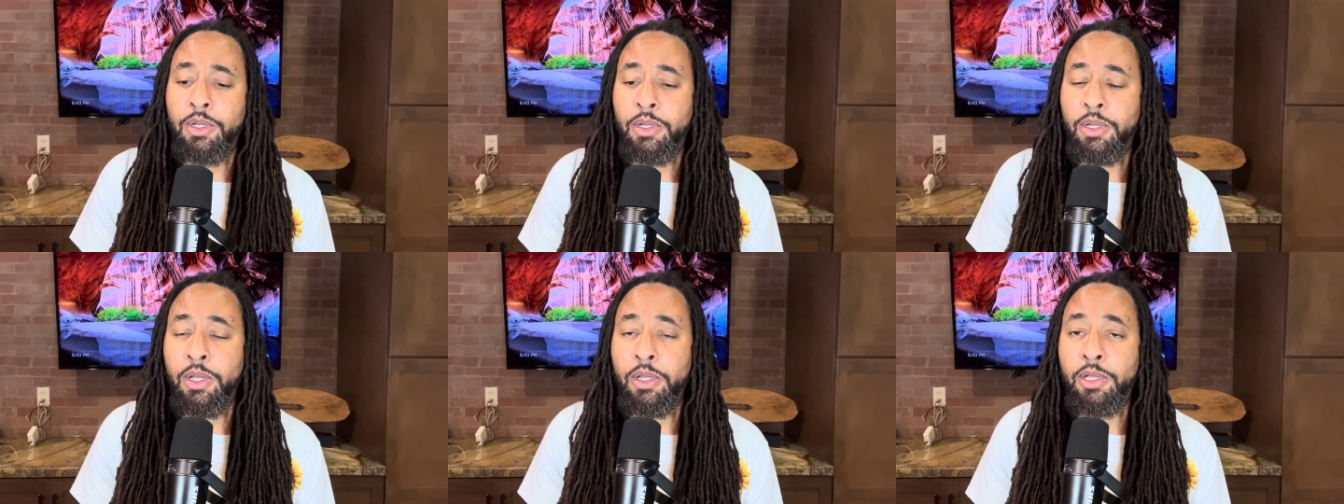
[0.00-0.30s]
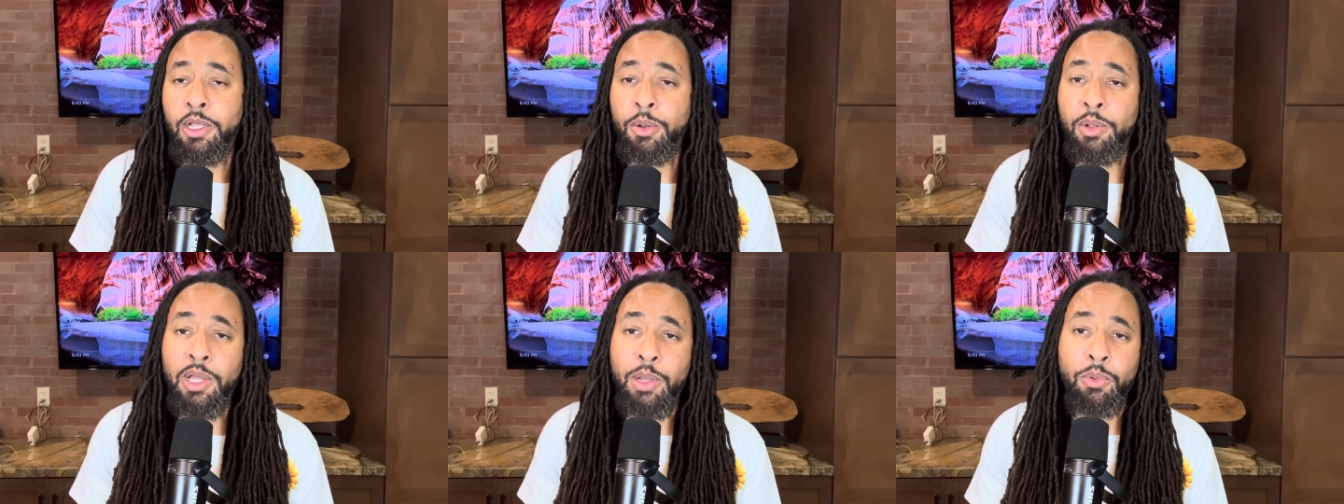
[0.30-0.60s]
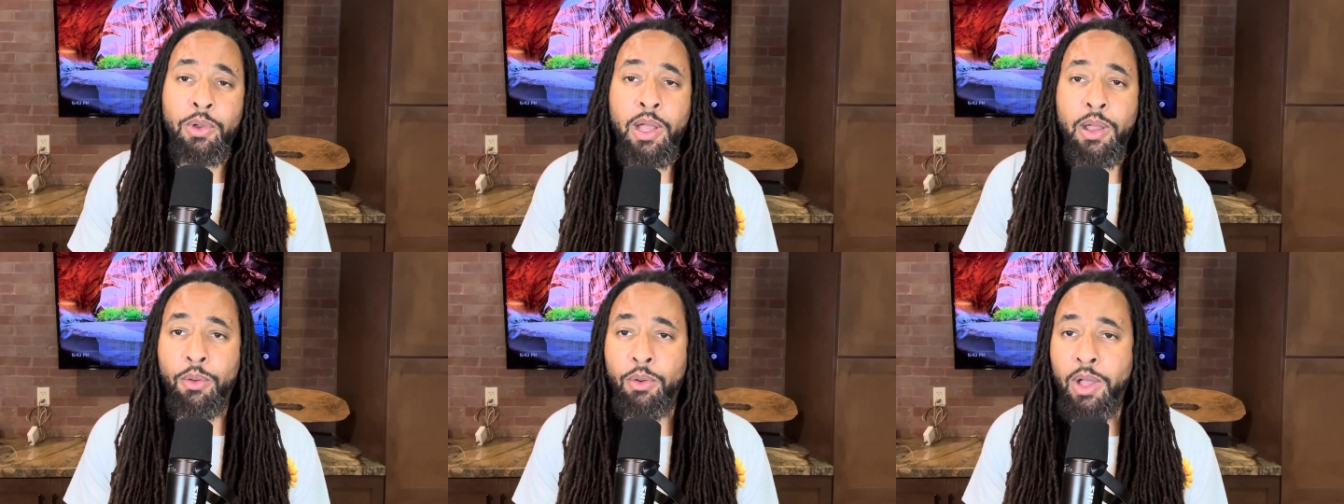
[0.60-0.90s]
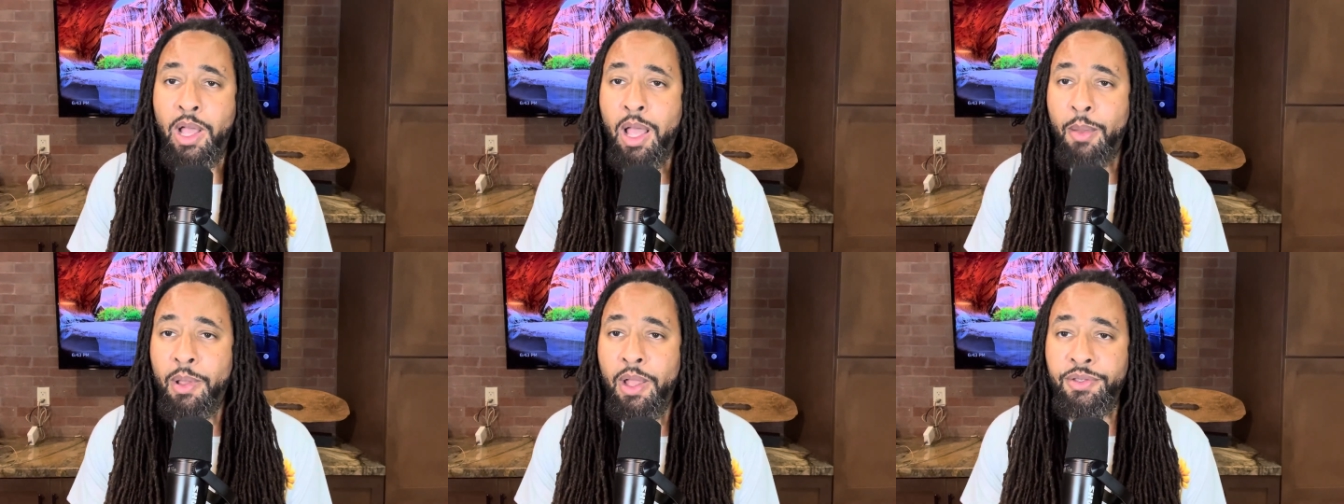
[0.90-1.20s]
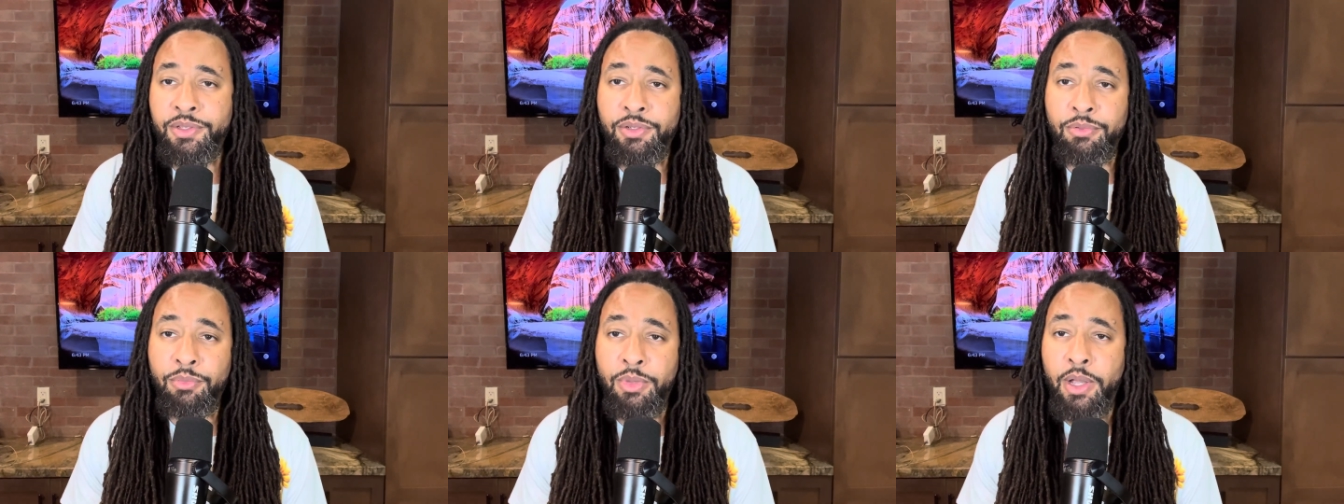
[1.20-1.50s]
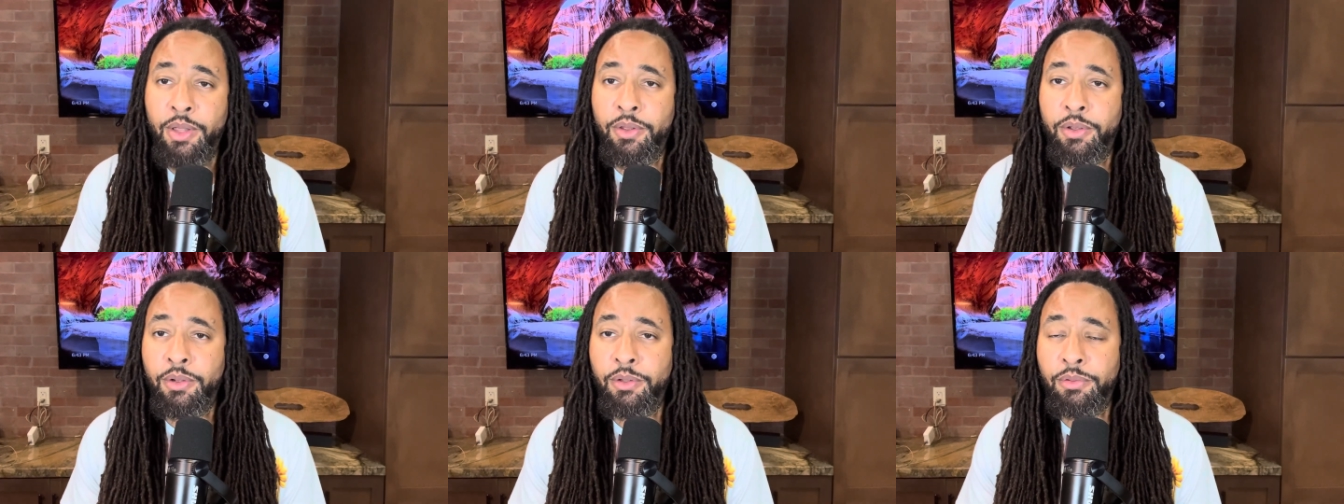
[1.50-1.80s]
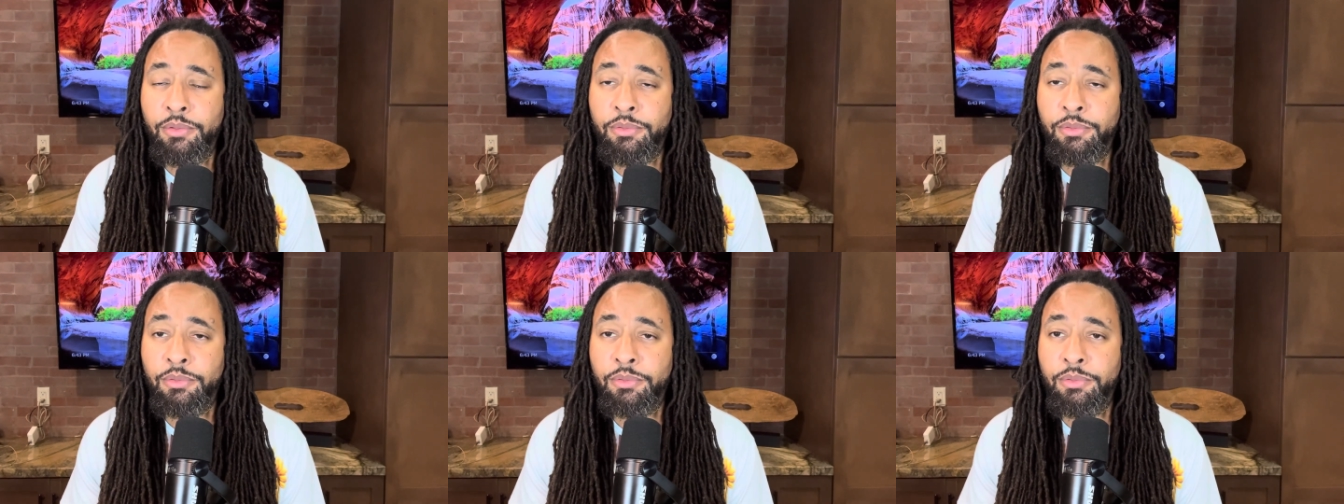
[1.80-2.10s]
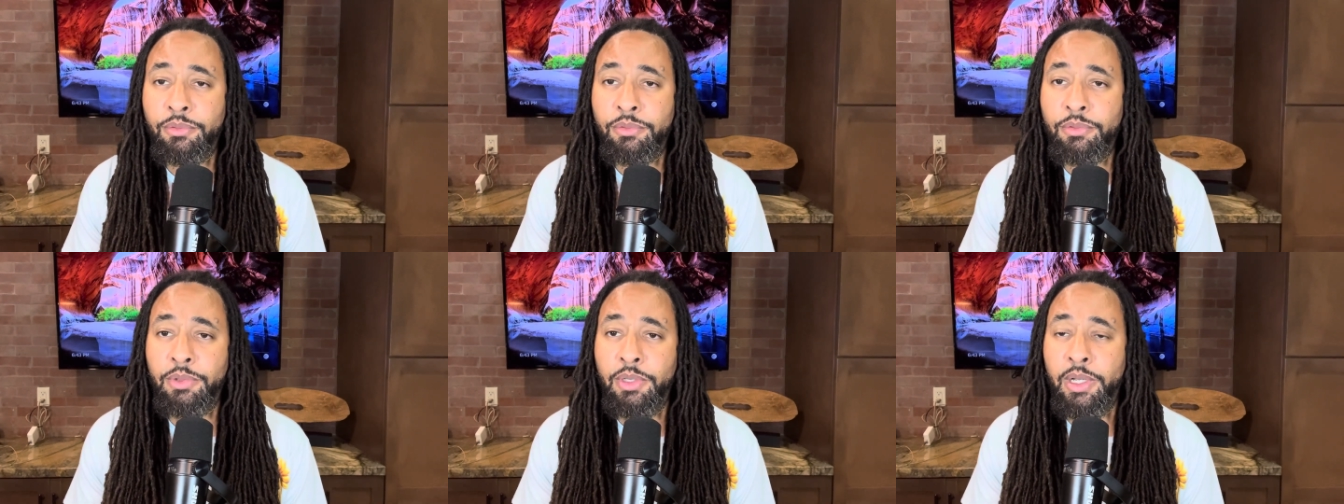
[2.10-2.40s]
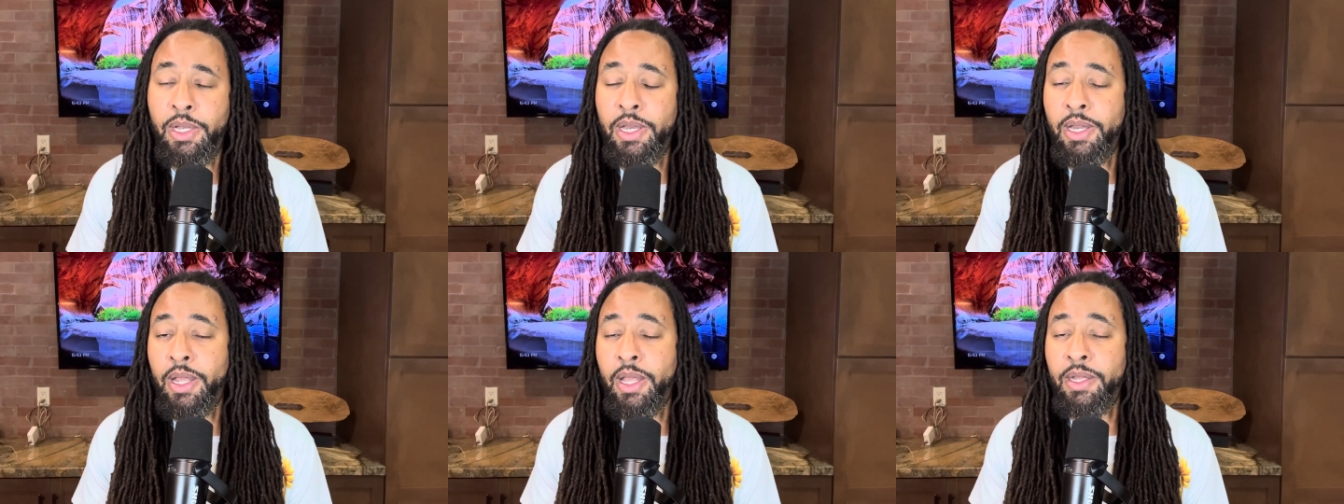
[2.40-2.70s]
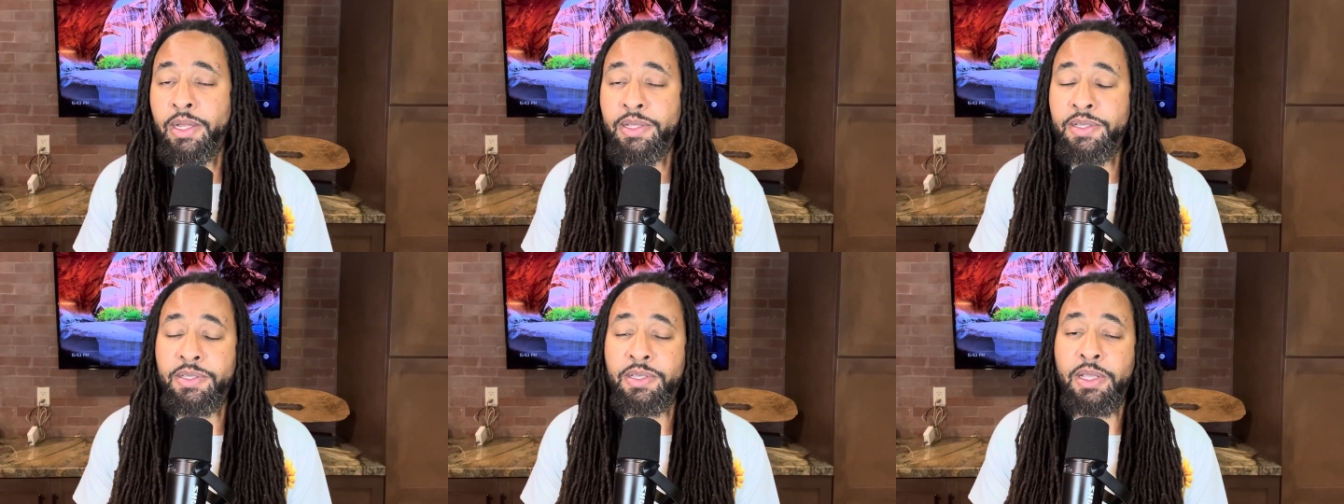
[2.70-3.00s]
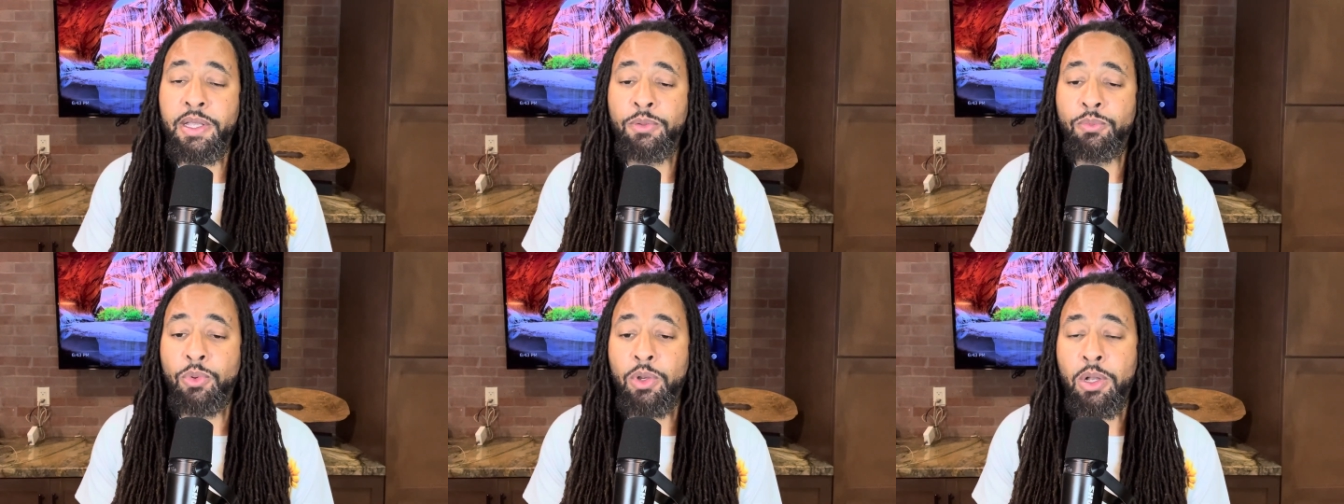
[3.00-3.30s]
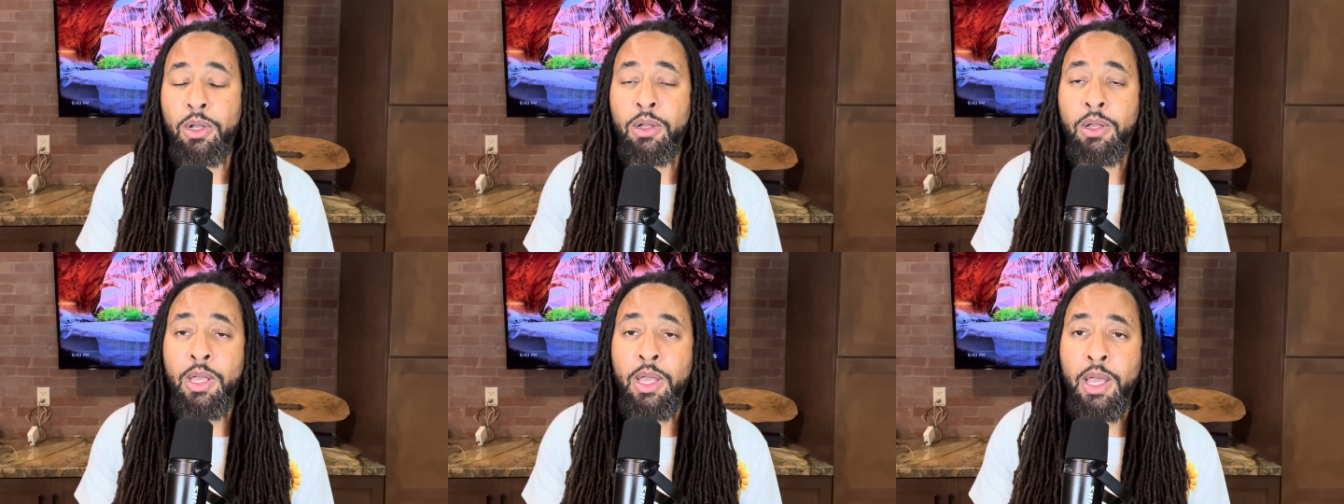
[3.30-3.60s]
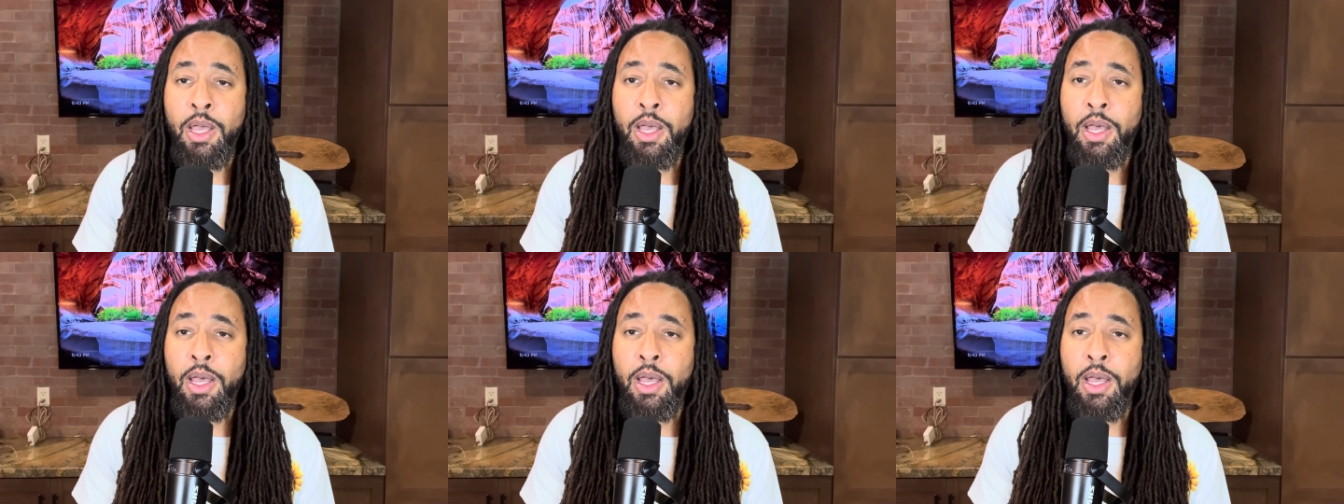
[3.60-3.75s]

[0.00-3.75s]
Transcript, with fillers: And they were like, Well, well how about your mother? And he said, Well,